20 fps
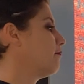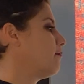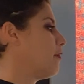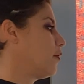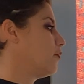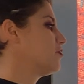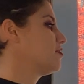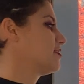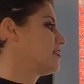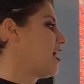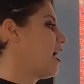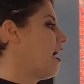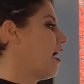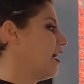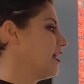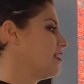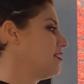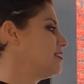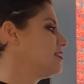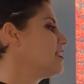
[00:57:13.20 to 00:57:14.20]
of both
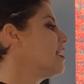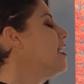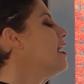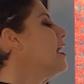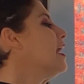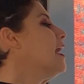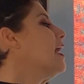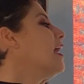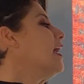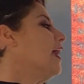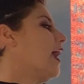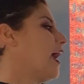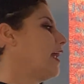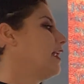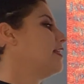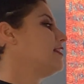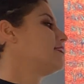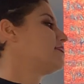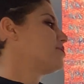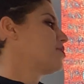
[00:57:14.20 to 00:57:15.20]
sides.
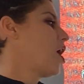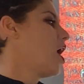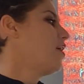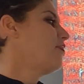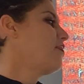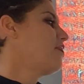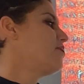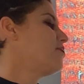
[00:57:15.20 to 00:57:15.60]
And it's thought